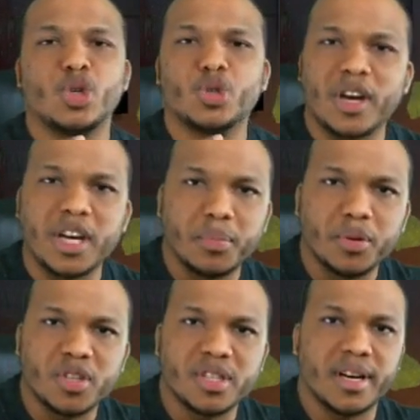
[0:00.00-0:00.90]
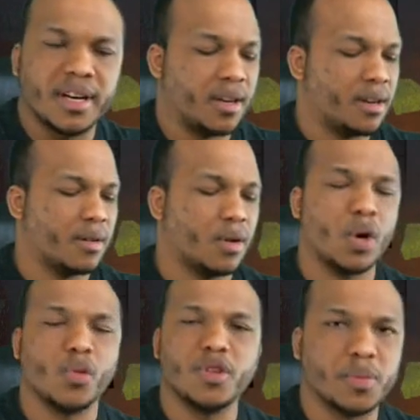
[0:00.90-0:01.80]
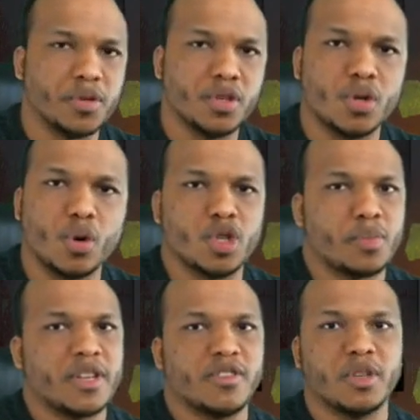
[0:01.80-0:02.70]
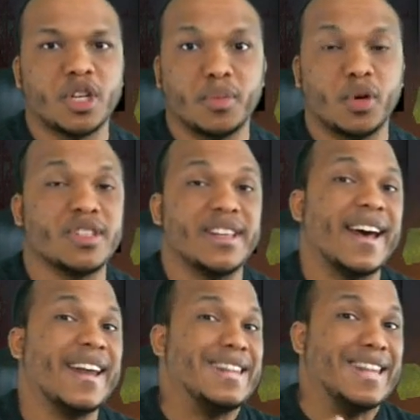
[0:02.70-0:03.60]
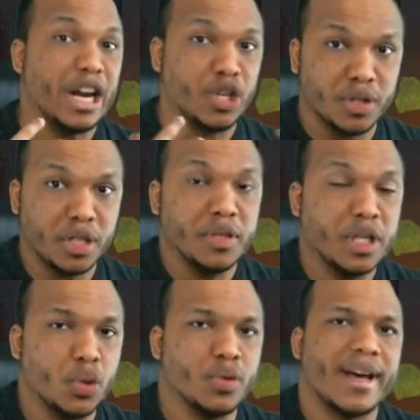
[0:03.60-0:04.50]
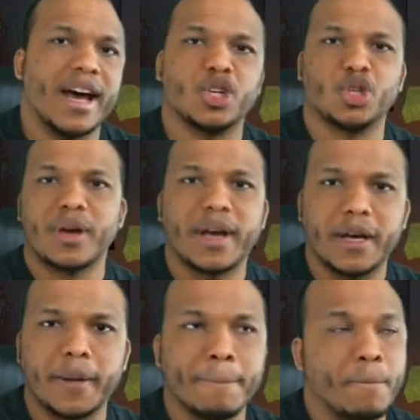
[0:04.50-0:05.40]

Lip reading: tracking perks like Whispers or Spies from the Shadow, because they are naturally really good at tracking.